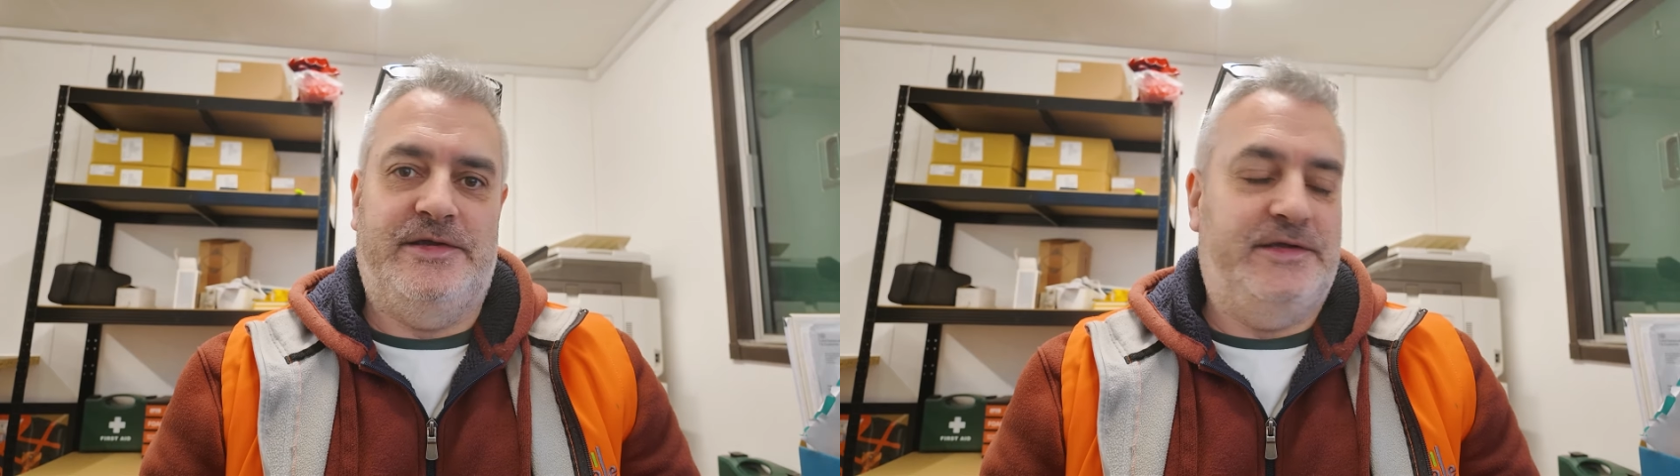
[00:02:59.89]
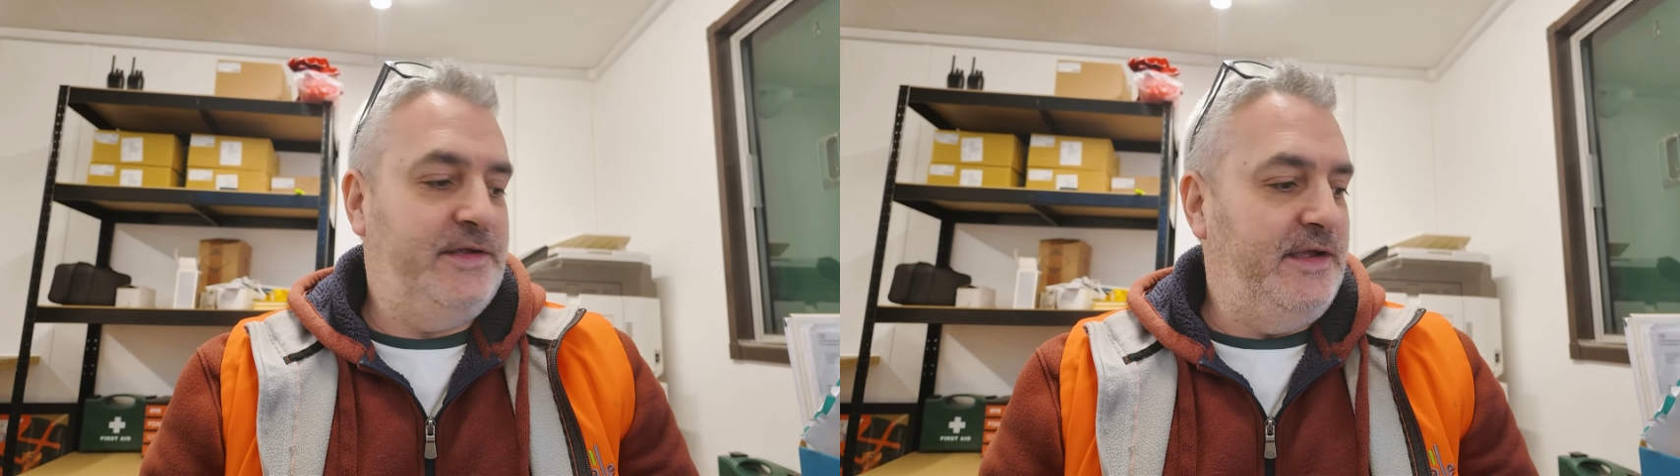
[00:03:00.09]

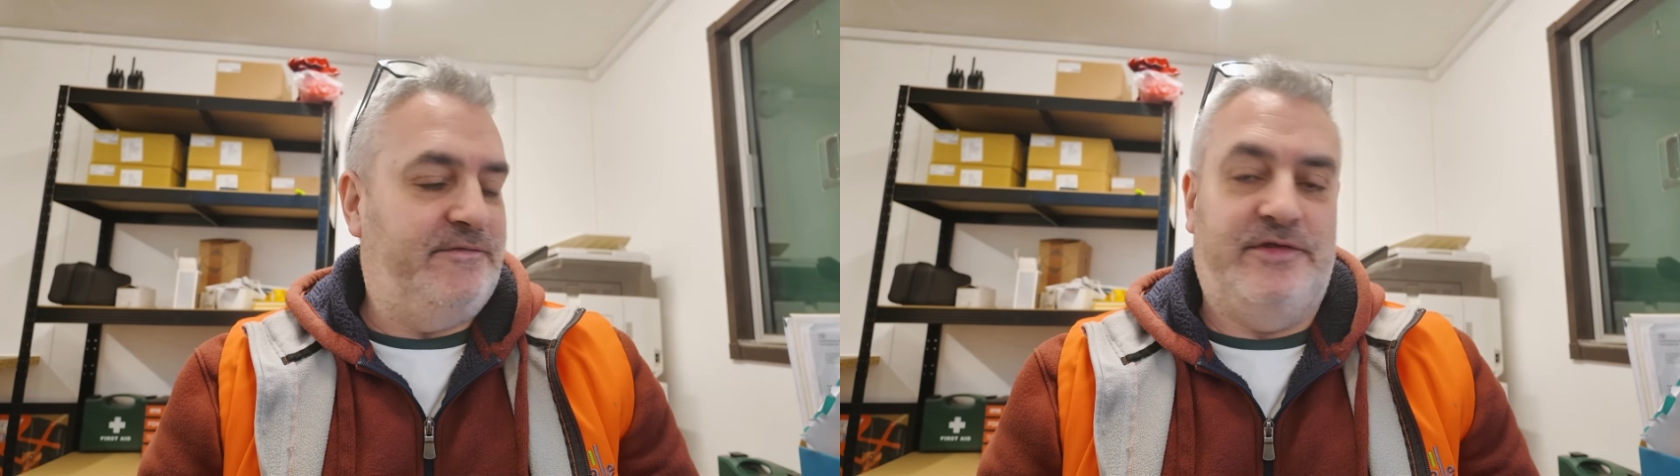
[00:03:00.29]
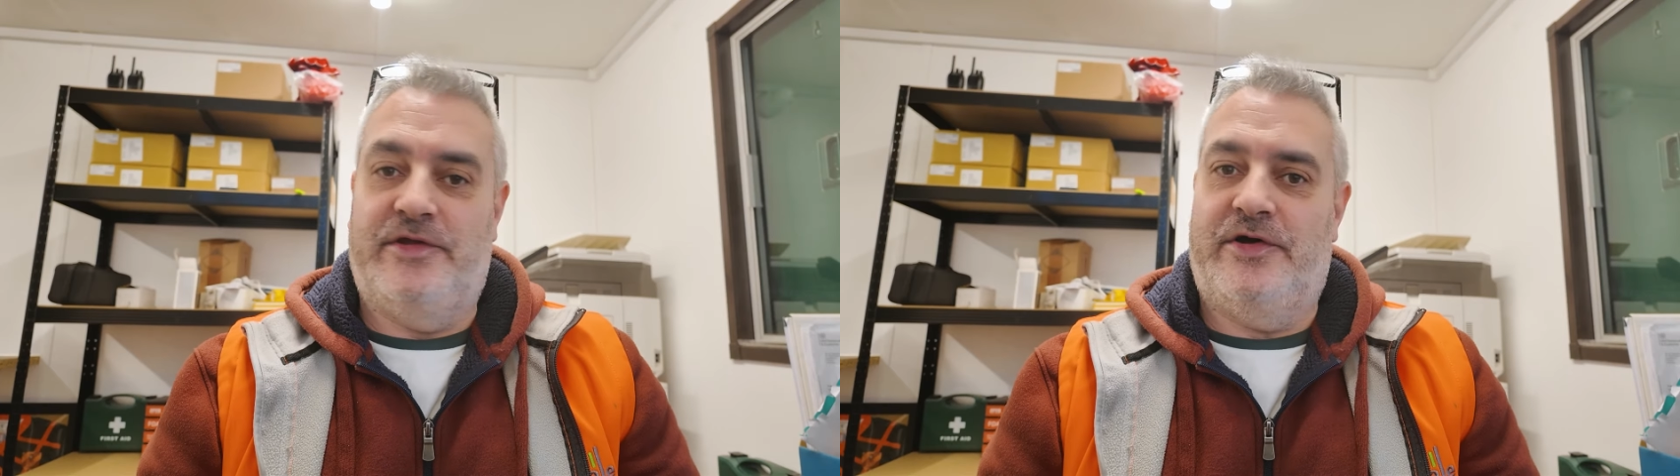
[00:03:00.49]

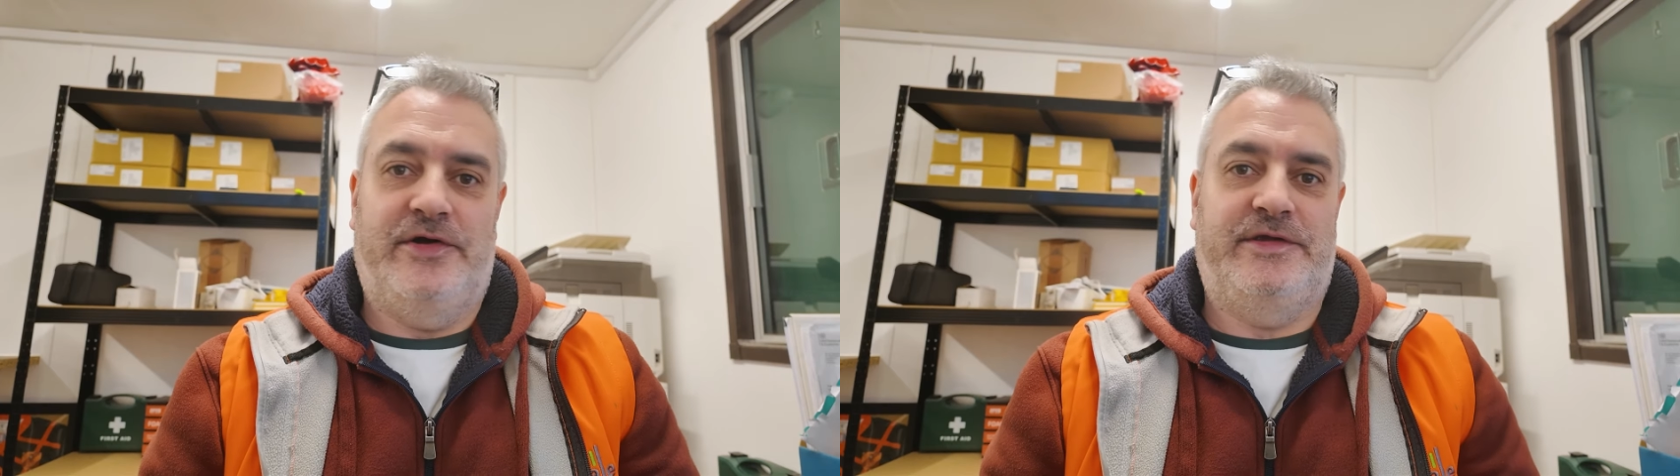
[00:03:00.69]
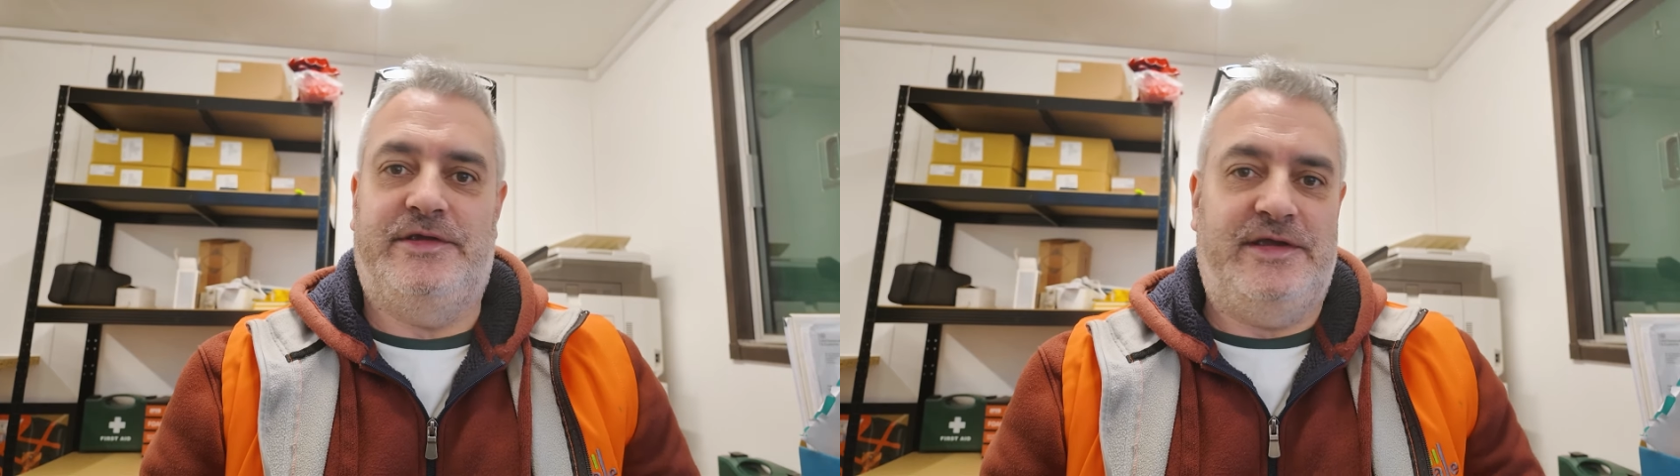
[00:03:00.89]
even
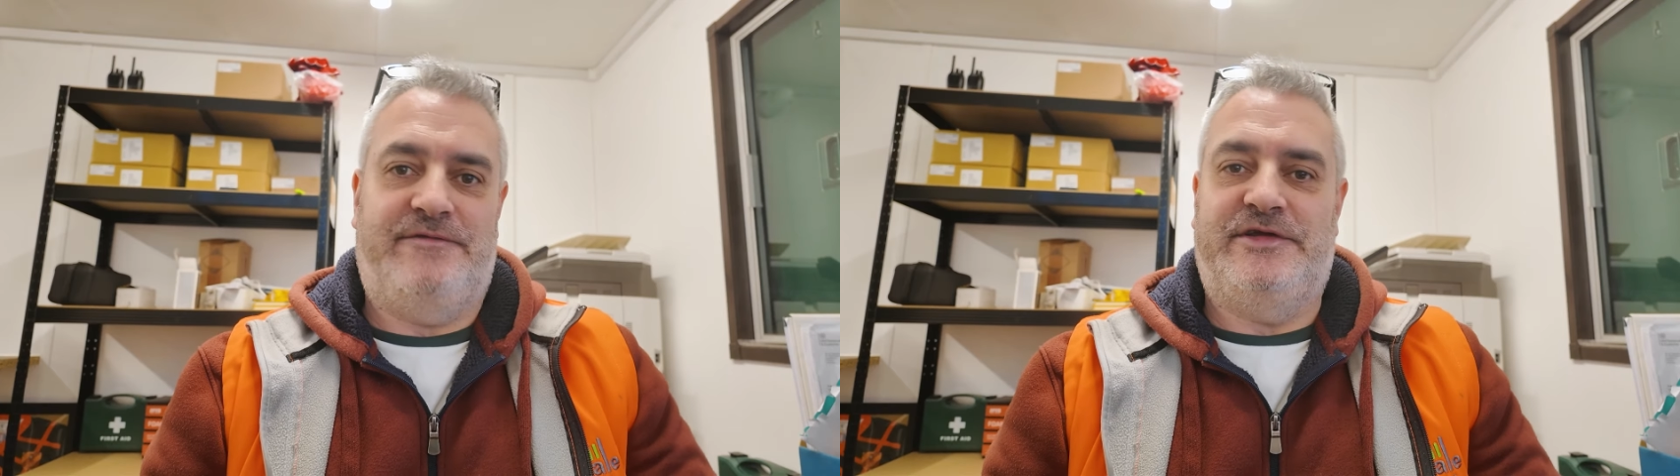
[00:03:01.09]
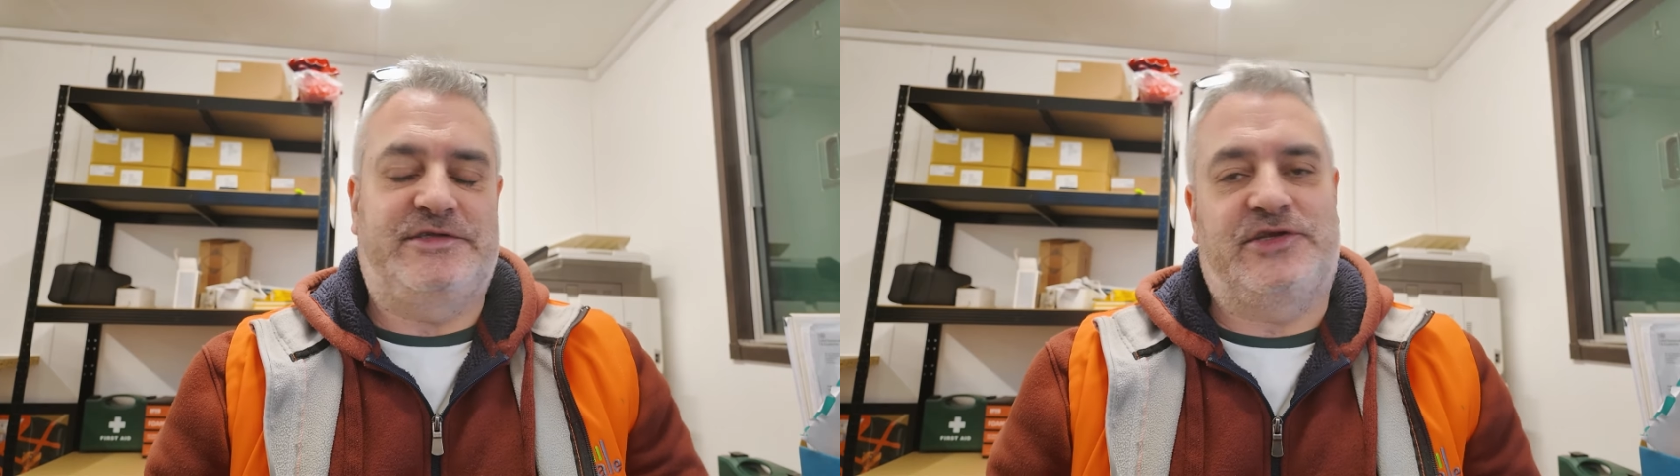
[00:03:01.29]
though you
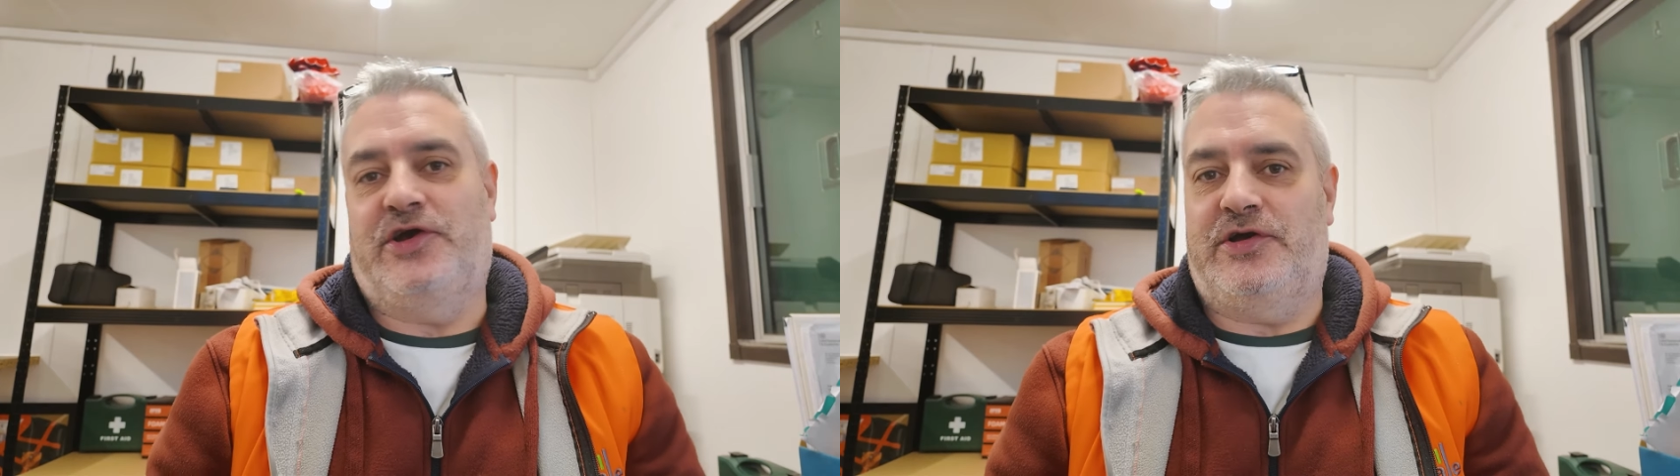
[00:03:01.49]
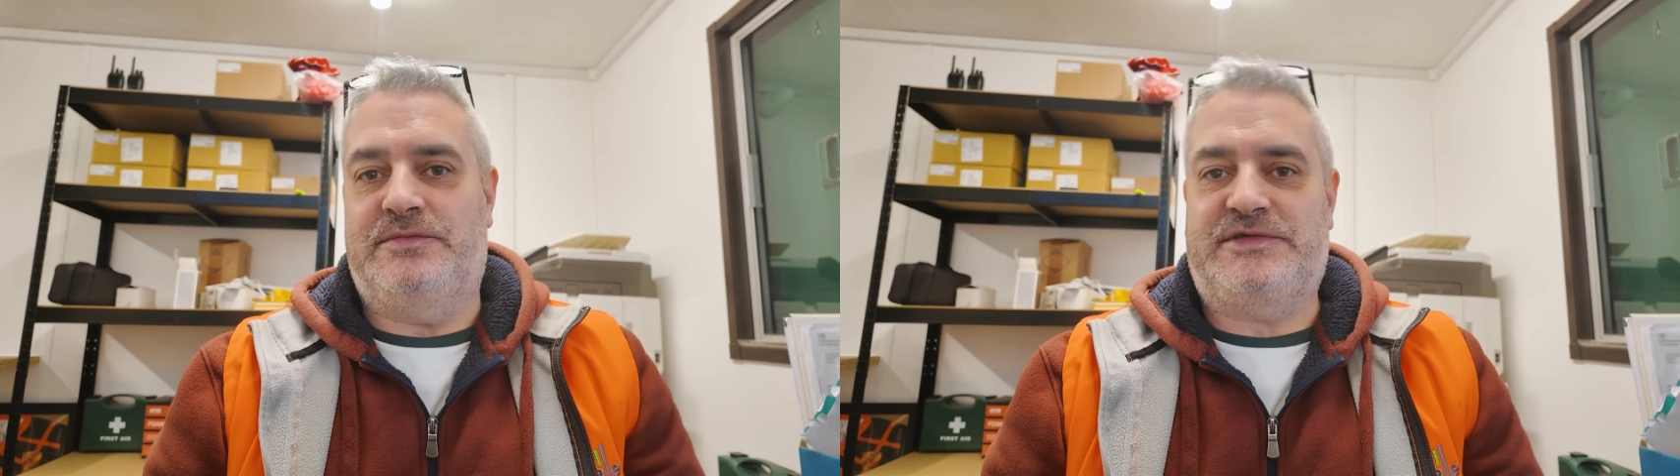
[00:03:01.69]
have your
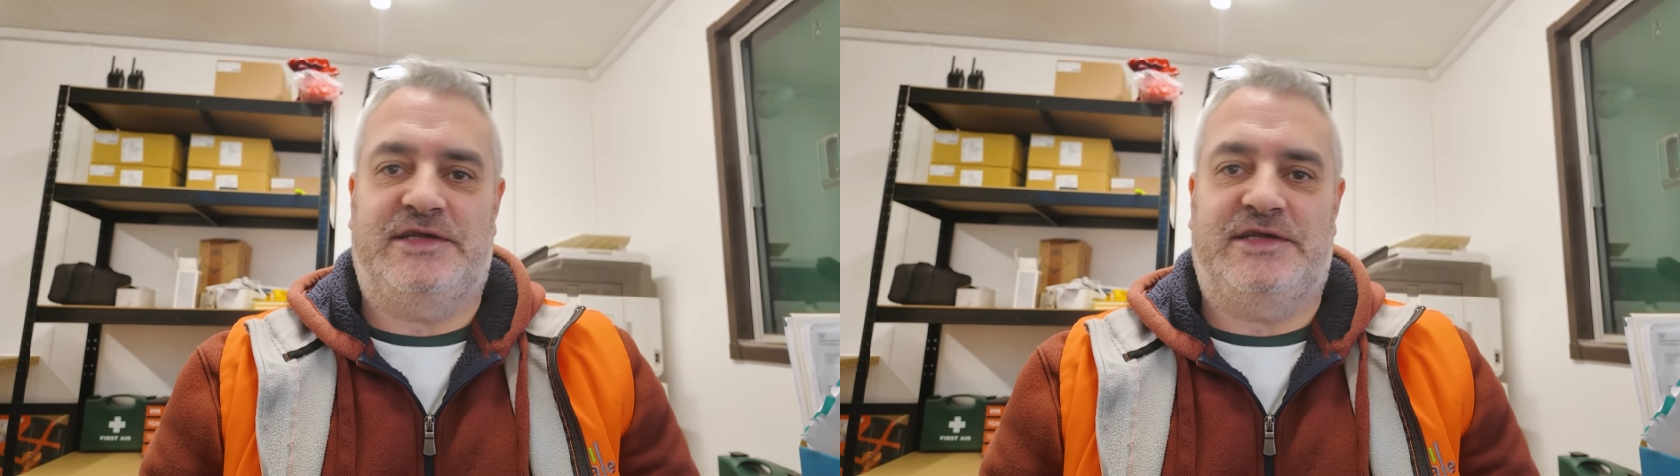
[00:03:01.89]
terms,